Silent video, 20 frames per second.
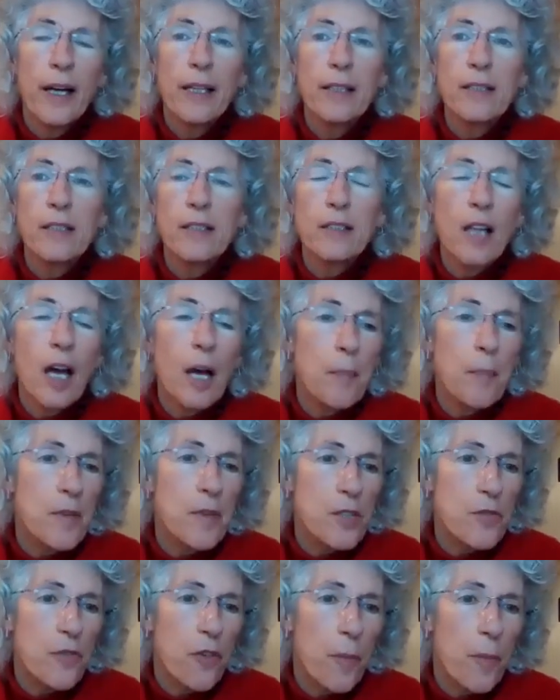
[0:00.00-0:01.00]
try and stop
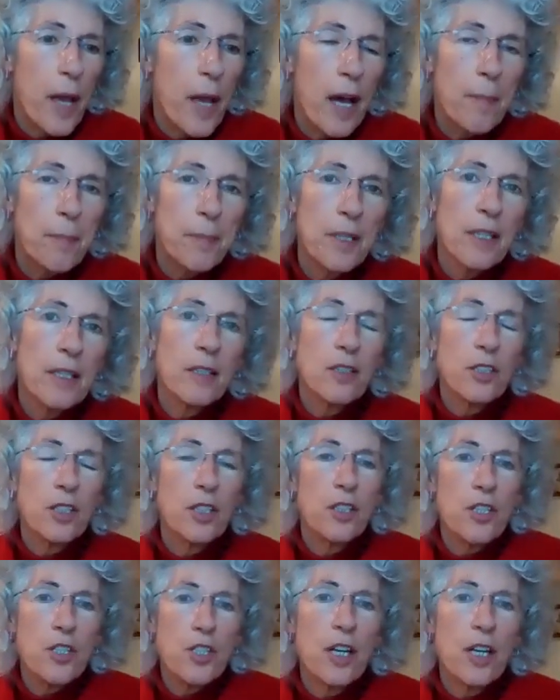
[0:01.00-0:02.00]
this from happening
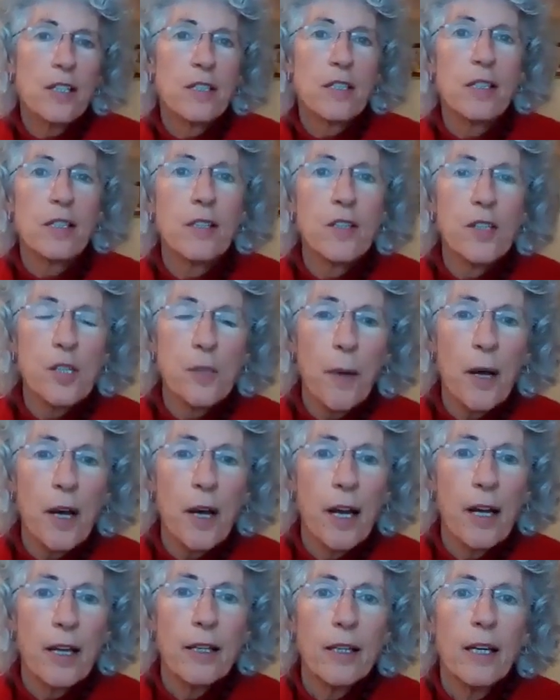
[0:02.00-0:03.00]
to the chest and the
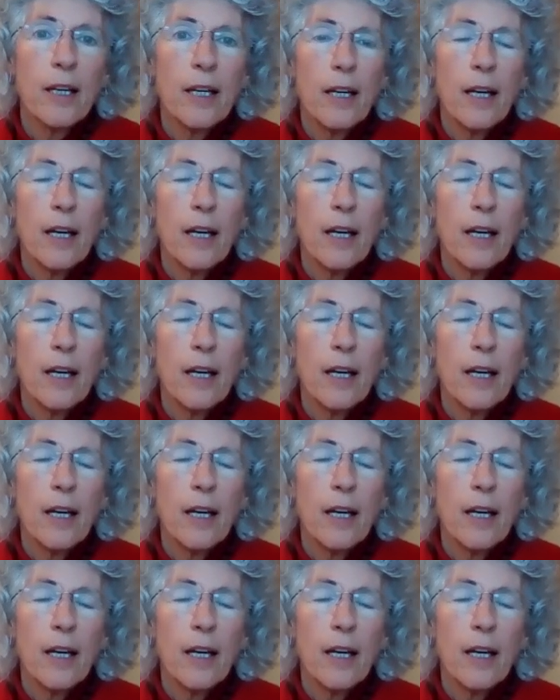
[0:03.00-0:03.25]
spine?